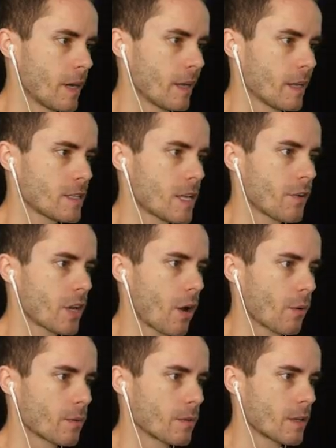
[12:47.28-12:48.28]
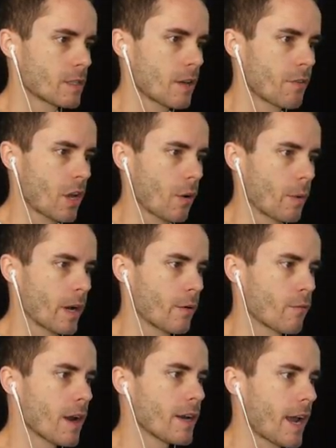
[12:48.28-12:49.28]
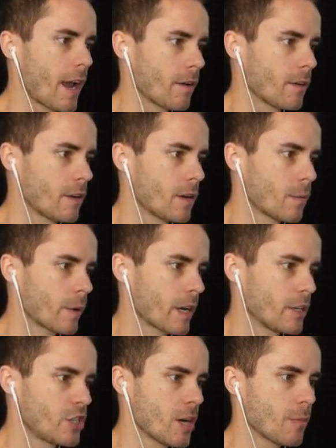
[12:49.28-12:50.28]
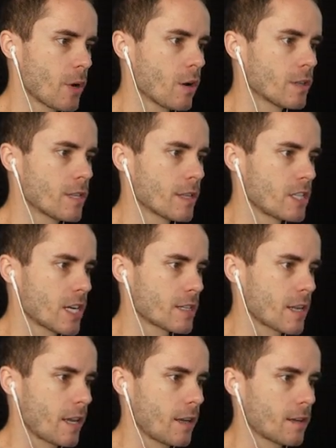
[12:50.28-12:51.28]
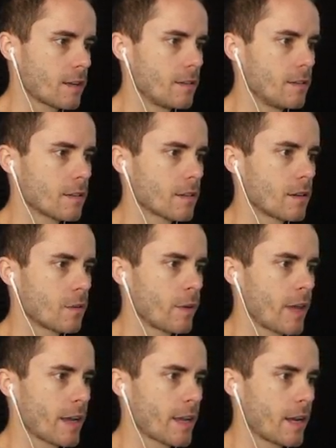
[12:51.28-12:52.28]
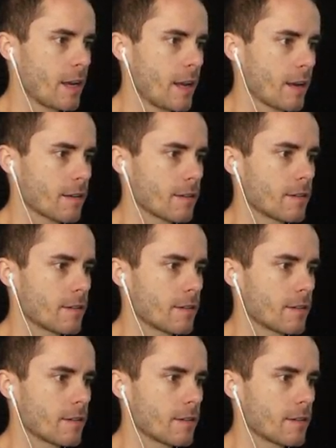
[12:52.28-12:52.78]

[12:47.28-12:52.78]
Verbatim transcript: But let's give it a go. Let's give it a go. We're gonna run down. We're gonna jump onto the jet ski without getting hit.